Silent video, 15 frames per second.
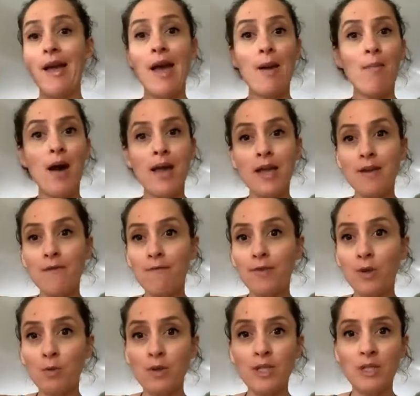am I
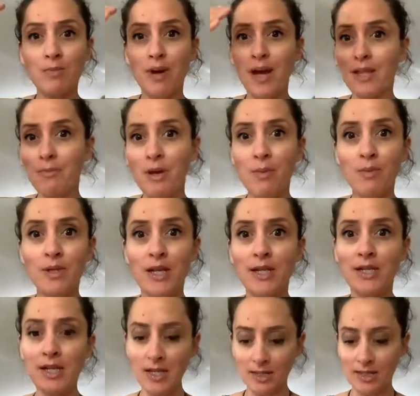influenced by other people's
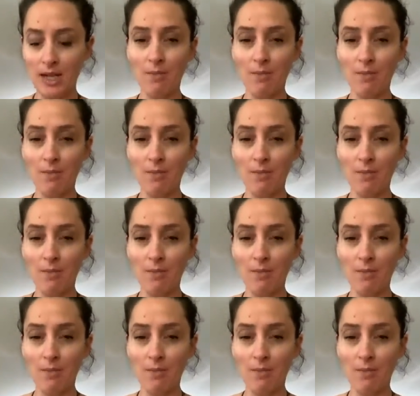ideas?